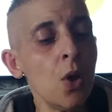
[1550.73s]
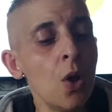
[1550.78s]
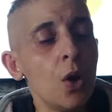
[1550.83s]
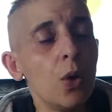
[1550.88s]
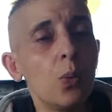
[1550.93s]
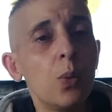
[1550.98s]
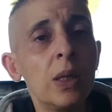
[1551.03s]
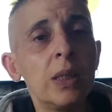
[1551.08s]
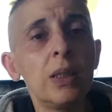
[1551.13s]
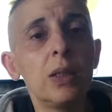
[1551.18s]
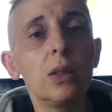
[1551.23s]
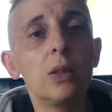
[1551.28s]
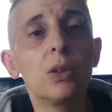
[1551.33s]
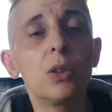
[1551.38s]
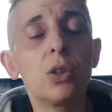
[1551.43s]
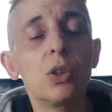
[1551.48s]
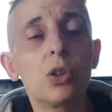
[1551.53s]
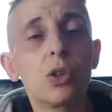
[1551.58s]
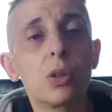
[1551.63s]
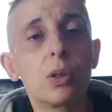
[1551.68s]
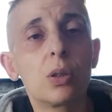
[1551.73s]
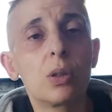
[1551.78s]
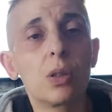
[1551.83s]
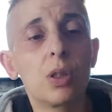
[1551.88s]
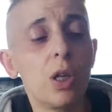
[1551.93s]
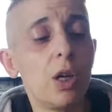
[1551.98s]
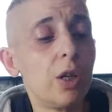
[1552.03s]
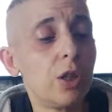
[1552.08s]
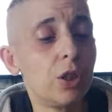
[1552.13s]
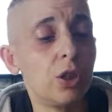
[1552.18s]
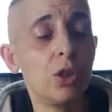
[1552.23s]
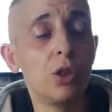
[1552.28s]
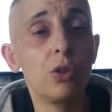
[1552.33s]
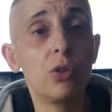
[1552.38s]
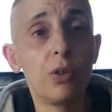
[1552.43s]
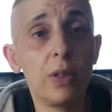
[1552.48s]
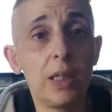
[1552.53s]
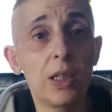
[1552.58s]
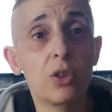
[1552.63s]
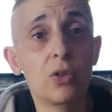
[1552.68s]
when the Turks and the
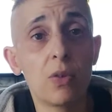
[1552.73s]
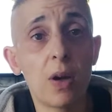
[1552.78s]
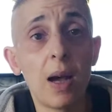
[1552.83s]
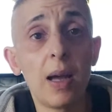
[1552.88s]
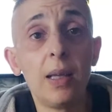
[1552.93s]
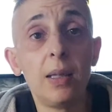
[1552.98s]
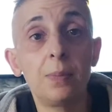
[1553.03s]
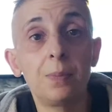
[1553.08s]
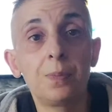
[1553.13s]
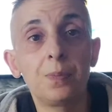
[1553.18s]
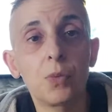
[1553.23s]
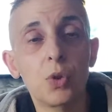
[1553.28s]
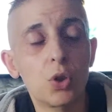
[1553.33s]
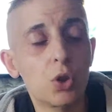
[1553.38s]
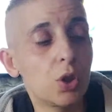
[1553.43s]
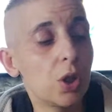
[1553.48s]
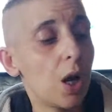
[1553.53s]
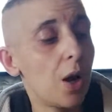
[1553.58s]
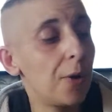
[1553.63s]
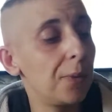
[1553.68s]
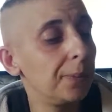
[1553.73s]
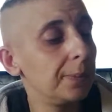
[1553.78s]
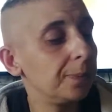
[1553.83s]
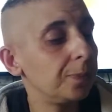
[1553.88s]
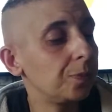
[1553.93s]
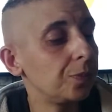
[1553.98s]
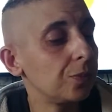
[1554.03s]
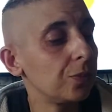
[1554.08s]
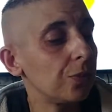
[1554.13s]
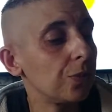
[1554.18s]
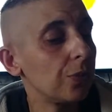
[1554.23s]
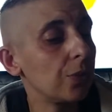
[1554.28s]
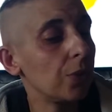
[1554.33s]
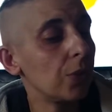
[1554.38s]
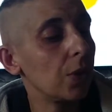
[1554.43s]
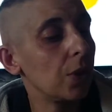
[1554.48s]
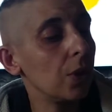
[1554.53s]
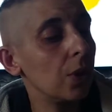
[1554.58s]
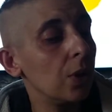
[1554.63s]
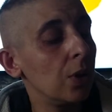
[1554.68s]
Greeks, right? So
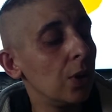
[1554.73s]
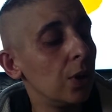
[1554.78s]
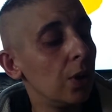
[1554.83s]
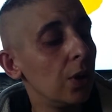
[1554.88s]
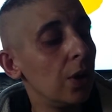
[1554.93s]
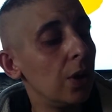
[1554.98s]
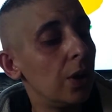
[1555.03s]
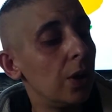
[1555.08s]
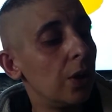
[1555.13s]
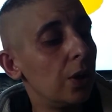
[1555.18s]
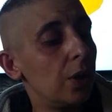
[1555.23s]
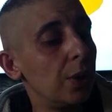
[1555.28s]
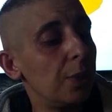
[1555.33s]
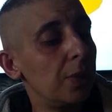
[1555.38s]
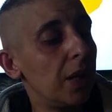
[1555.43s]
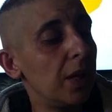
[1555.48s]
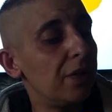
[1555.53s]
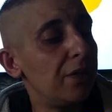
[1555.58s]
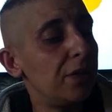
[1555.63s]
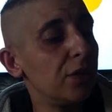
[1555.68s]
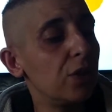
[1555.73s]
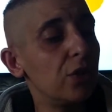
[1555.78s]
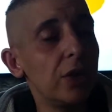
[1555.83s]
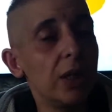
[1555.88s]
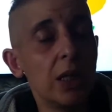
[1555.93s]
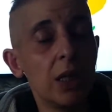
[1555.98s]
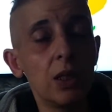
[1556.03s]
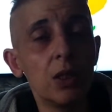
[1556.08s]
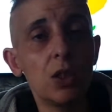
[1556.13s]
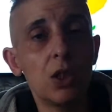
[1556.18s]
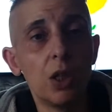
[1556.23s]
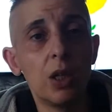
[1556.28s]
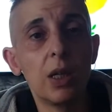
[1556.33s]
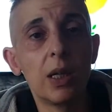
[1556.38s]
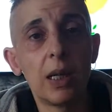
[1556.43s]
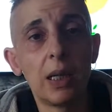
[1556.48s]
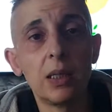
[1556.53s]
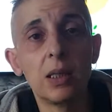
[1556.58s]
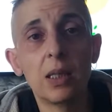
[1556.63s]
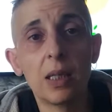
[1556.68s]
if a Greek and a Turk
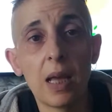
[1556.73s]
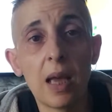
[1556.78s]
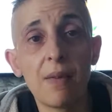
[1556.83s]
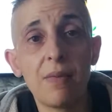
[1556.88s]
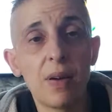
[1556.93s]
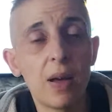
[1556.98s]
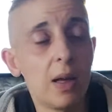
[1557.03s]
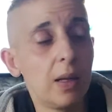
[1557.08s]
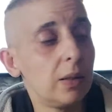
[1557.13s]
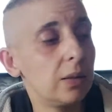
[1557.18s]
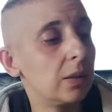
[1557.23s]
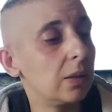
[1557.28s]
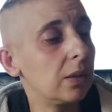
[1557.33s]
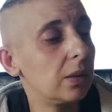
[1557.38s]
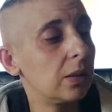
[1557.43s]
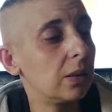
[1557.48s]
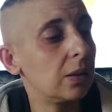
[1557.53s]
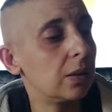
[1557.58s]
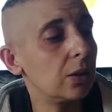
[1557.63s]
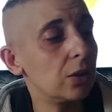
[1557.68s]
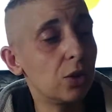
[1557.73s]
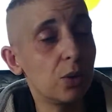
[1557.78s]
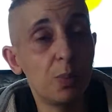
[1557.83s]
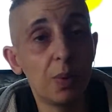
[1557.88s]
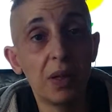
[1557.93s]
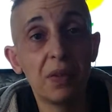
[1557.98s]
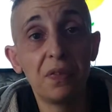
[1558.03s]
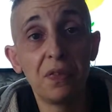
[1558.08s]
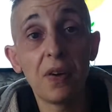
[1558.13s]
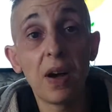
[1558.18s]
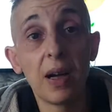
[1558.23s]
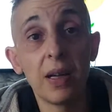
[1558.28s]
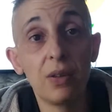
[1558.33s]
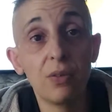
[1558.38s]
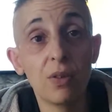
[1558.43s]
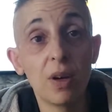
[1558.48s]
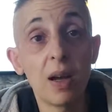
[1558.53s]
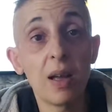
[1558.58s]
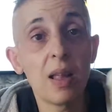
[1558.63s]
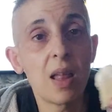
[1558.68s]
gets together, there's a big fight,
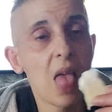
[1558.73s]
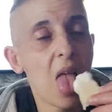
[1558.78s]
right?